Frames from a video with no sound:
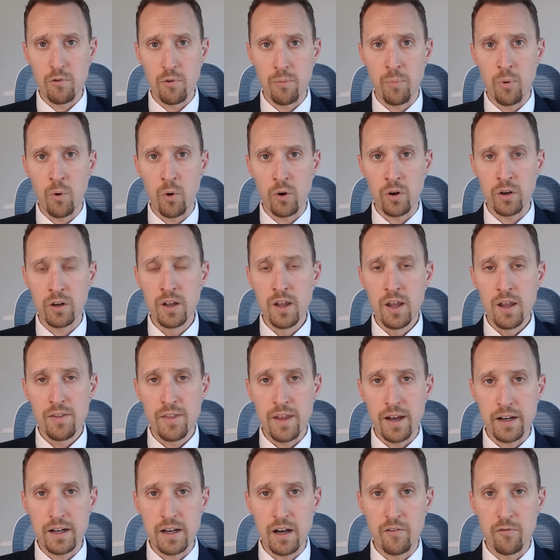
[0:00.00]
report,
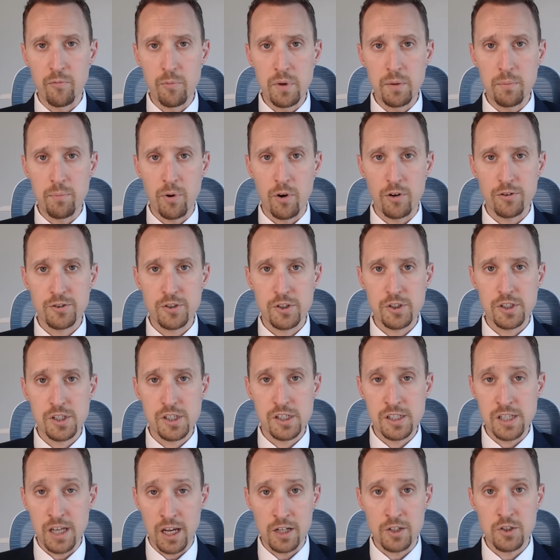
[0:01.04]
that government
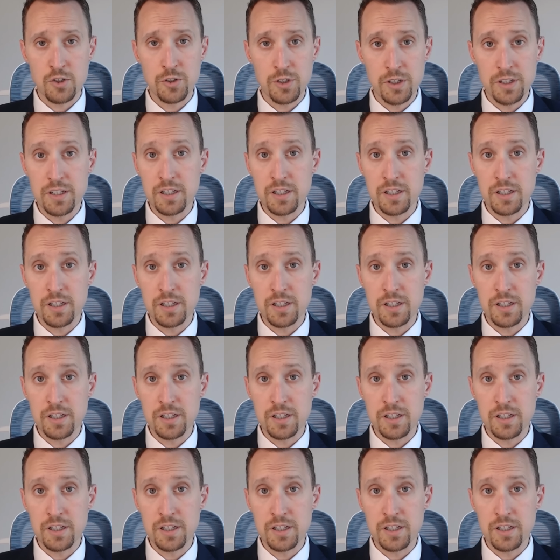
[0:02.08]
purchases actually